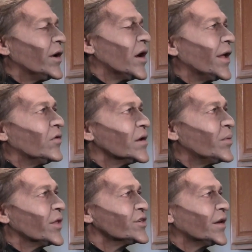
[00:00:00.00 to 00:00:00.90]
Now,
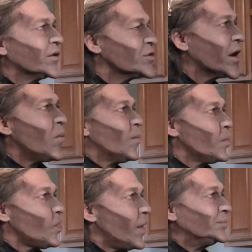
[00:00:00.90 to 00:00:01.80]
here in a few
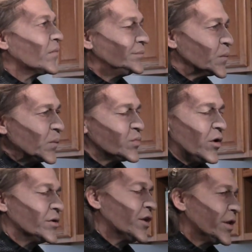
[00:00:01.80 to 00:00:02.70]
minutes, you're going to be
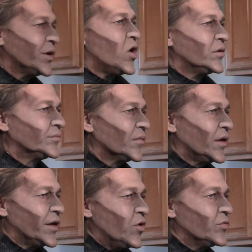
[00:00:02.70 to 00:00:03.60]
gluing my
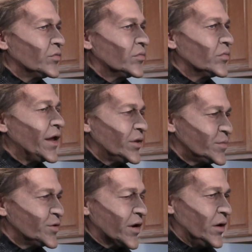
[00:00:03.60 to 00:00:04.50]
eyebrows on. Now,
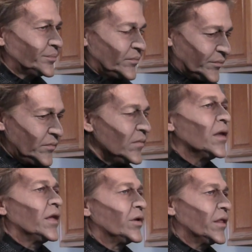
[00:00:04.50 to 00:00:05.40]
when I
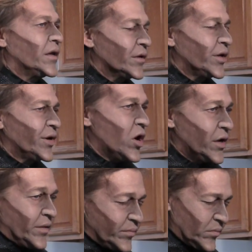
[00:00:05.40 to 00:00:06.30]
invented this character,
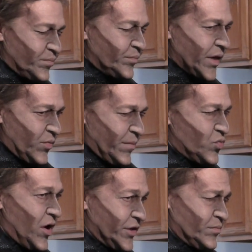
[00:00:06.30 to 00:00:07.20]
I used just
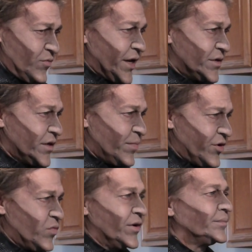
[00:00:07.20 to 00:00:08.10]
spirit gum
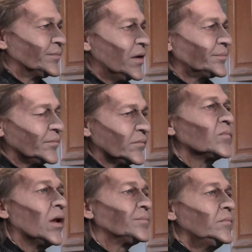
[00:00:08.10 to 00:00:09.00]
and I used crepe
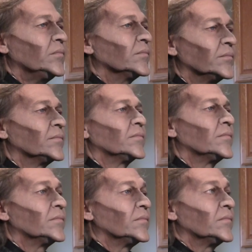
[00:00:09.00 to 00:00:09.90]
hair.
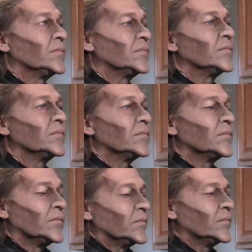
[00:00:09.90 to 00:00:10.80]
And it's important that
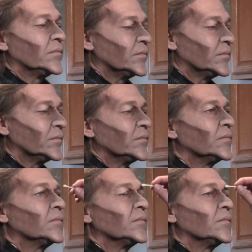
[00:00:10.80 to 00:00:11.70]
when you put
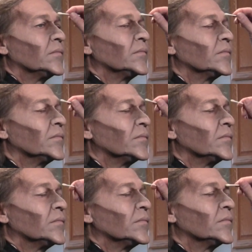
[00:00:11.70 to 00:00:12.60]
the crepe
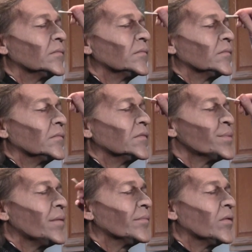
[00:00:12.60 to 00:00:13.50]
hair on,
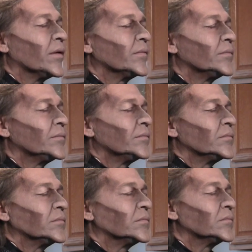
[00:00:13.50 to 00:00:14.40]
that you need to make
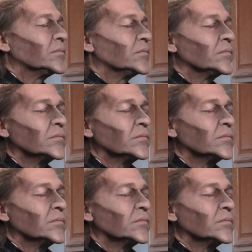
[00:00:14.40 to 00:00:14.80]
sure that